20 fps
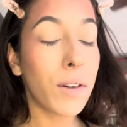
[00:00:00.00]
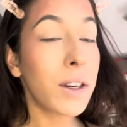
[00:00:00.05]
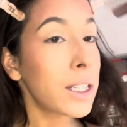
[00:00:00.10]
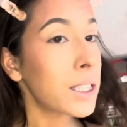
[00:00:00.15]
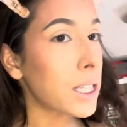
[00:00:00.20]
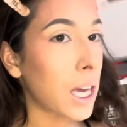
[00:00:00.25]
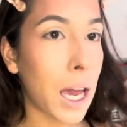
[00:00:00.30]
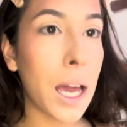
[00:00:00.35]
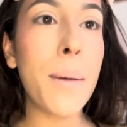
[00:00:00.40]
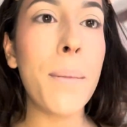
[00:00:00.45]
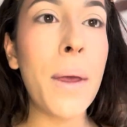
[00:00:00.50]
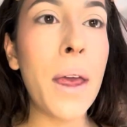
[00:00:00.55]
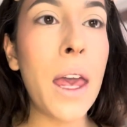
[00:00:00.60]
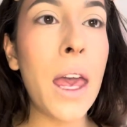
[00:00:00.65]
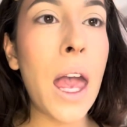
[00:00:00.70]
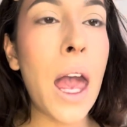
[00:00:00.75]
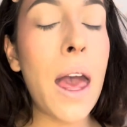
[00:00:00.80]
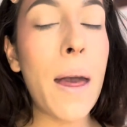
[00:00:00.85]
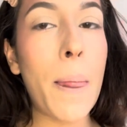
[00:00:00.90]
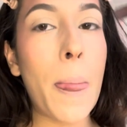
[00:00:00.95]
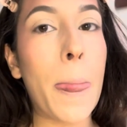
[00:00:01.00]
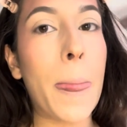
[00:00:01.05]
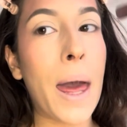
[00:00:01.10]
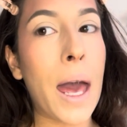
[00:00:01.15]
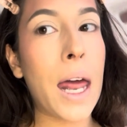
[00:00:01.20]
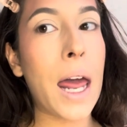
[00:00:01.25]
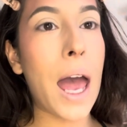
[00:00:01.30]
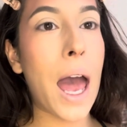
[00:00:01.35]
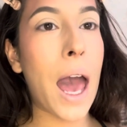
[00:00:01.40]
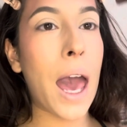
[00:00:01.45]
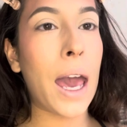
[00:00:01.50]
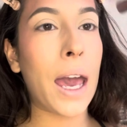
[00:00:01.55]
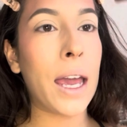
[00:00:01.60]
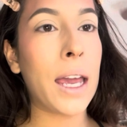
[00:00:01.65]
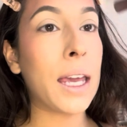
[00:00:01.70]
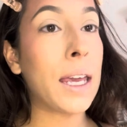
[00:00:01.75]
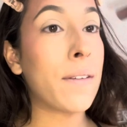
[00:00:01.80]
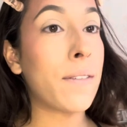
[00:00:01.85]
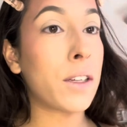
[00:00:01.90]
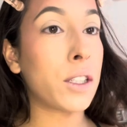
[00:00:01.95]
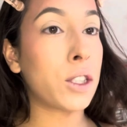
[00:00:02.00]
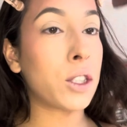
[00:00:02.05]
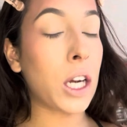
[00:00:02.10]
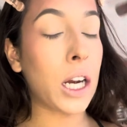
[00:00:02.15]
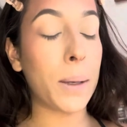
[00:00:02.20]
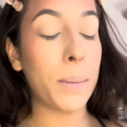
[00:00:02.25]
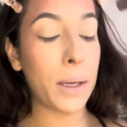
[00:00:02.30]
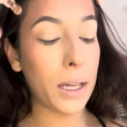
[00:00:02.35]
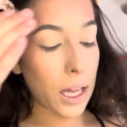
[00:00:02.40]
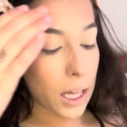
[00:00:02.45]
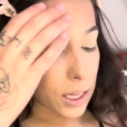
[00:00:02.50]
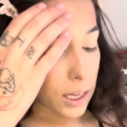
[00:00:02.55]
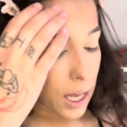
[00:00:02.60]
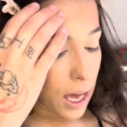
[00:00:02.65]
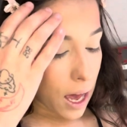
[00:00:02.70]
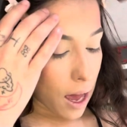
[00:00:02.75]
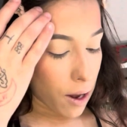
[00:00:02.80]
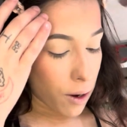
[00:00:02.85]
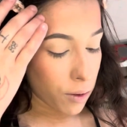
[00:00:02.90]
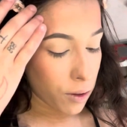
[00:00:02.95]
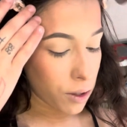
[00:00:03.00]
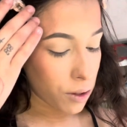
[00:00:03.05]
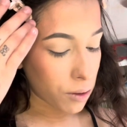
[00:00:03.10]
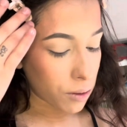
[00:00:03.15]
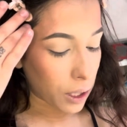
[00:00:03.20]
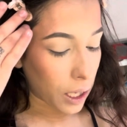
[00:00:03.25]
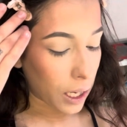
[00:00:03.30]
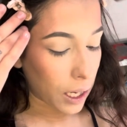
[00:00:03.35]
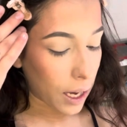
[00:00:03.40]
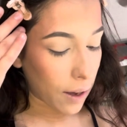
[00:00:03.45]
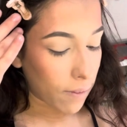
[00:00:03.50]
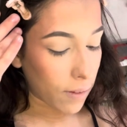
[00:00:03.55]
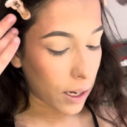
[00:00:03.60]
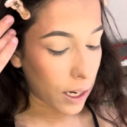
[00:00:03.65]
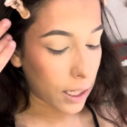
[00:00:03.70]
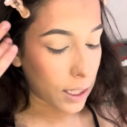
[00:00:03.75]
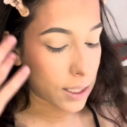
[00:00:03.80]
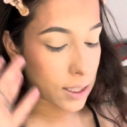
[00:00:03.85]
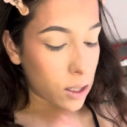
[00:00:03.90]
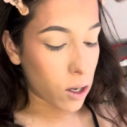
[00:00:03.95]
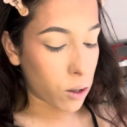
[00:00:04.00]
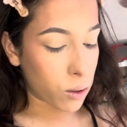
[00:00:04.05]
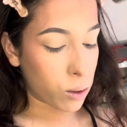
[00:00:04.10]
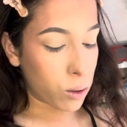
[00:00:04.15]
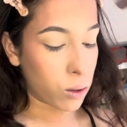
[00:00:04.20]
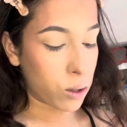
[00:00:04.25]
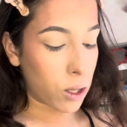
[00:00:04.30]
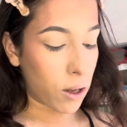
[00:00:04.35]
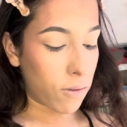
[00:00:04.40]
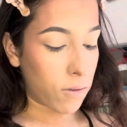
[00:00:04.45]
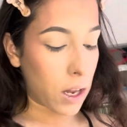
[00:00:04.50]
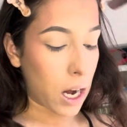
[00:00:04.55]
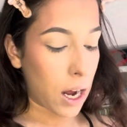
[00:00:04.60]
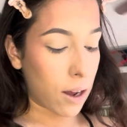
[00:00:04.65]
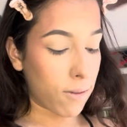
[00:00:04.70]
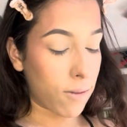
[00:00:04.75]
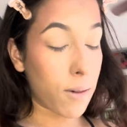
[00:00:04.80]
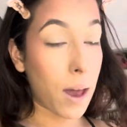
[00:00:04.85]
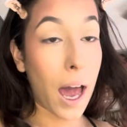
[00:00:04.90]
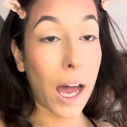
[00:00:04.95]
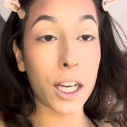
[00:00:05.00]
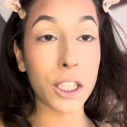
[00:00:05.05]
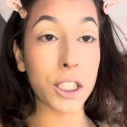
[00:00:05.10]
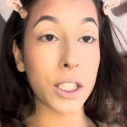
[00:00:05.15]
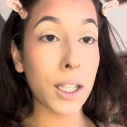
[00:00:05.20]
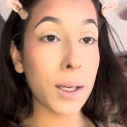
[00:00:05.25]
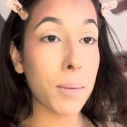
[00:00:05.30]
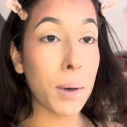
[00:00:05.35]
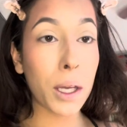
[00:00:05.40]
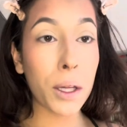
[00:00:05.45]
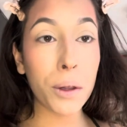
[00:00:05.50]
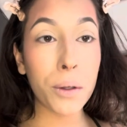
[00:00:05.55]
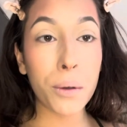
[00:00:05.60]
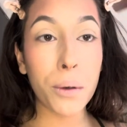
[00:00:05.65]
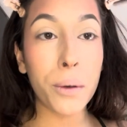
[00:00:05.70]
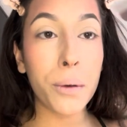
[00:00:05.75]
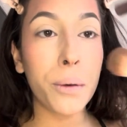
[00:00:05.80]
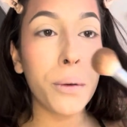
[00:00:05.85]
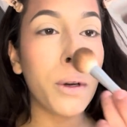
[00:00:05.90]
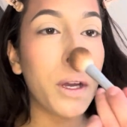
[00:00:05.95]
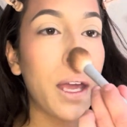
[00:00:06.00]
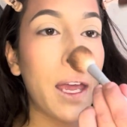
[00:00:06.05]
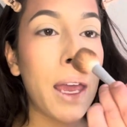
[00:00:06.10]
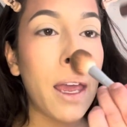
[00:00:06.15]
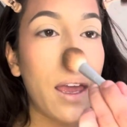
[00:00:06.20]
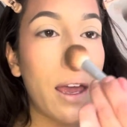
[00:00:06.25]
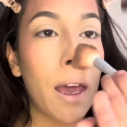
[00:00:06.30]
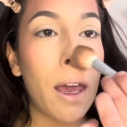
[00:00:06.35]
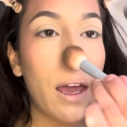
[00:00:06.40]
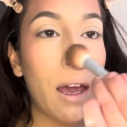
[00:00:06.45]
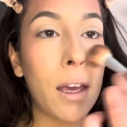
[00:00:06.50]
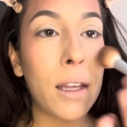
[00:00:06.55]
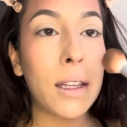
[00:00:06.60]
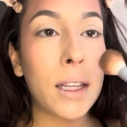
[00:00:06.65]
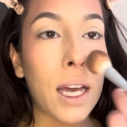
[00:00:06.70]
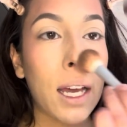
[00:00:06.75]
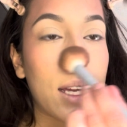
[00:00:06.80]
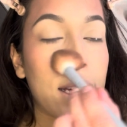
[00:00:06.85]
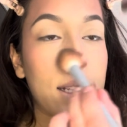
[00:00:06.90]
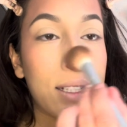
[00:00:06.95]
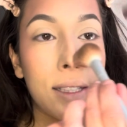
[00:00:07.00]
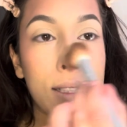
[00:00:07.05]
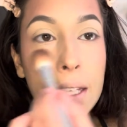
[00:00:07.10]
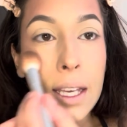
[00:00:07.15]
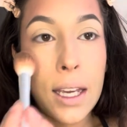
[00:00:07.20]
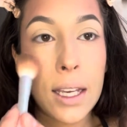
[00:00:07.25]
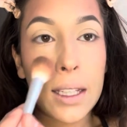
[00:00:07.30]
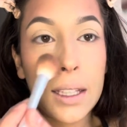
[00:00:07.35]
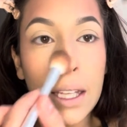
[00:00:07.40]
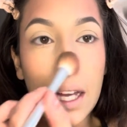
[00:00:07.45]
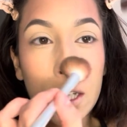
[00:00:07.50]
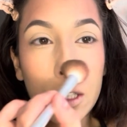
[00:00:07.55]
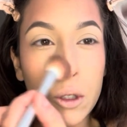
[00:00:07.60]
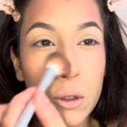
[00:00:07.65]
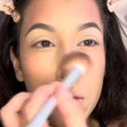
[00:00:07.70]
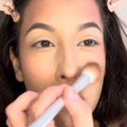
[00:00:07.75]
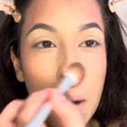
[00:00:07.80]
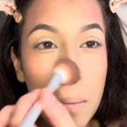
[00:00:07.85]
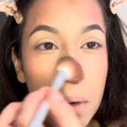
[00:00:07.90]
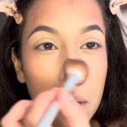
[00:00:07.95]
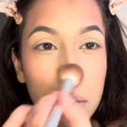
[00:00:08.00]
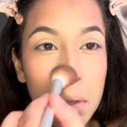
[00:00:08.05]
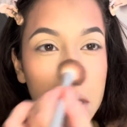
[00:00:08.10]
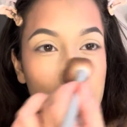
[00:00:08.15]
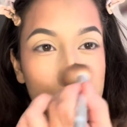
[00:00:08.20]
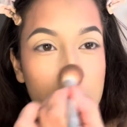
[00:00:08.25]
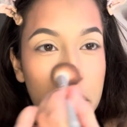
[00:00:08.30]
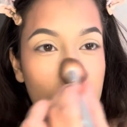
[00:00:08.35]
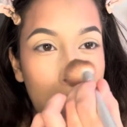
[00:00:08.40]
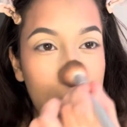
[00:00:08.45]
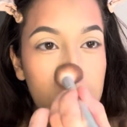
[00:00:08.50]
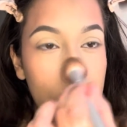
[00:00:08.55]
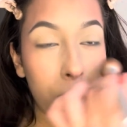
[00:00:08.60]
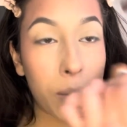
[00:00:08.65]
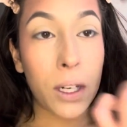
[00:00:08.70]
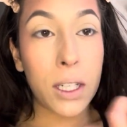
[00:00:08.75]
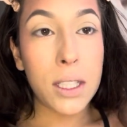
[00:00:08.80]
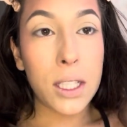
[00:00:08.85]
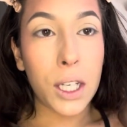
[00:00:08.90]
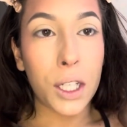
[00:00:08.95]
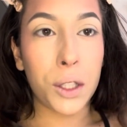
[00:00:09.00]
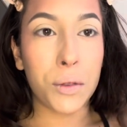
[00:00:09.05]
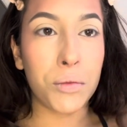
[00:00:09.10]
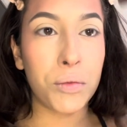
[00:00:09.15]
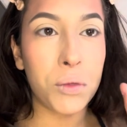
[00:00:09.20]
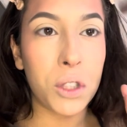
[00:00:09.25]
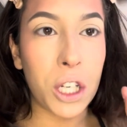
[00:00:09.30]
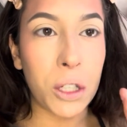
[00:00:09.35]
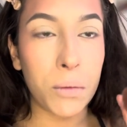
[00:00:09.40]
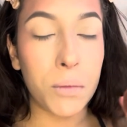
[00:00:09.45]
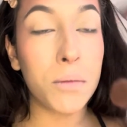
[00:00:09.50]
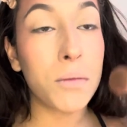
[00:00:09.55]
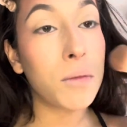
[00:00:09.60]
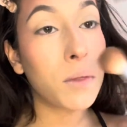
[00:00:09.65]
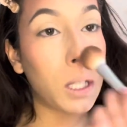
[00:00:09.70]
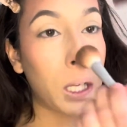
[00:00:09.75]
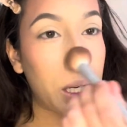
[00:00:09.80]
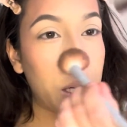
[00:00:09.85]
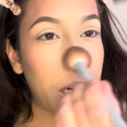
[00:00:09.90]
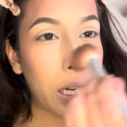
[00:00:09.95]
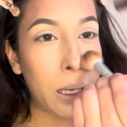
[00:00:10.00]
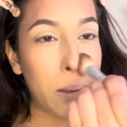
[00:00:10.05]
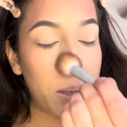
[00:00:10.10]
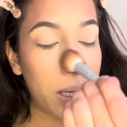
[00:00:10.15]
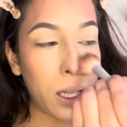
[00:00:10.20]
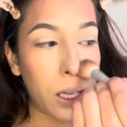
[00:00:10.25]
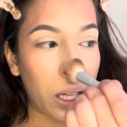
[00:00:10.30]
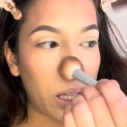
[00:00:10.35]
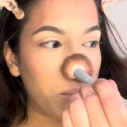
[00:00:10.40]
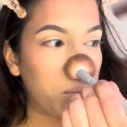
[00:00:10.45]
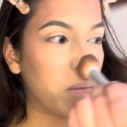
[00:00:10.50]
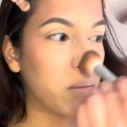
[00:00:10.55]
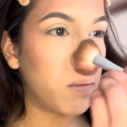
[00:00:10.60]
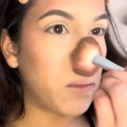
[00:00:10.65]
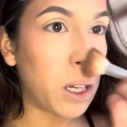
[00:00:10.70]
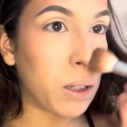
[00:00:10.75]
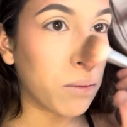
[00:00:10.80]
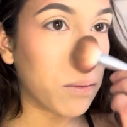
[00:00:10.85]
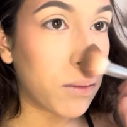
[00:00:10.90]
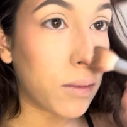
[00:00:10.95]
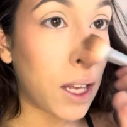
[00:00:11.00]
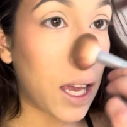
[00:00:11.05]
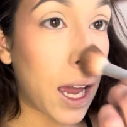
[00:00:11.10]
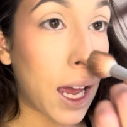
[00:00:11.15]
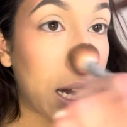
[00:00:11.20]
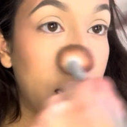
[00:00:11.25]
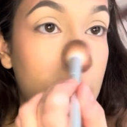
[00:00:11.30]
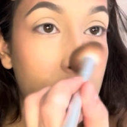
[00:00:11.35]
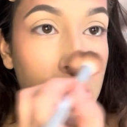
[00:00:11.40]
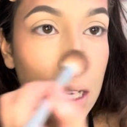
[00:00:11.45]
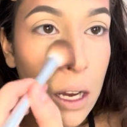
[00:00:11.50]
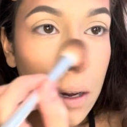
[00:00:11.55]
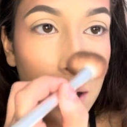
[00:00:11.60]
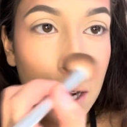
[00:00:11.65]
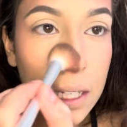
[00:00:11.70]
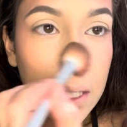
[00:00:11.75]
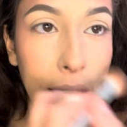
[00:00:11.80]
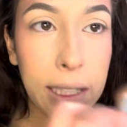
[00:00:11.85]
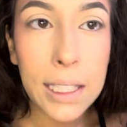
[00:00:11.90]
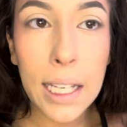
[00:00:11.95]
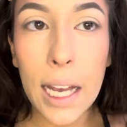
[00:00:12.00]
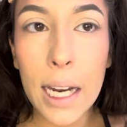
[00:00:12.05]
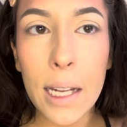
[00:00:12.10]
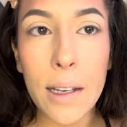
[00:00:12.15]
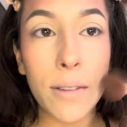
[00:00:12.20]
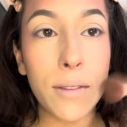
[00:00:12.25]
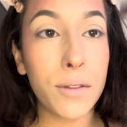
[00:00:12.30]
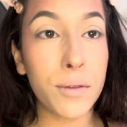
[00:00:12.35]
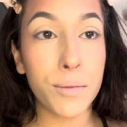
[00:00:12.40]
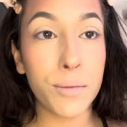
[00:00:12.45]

time that I even try to be like that, I don't know, like, I feel like it's also stuff that I've actually been through, that it's like that trauma response where it's like, no, you know what I mean, like, no. And so I just kind of,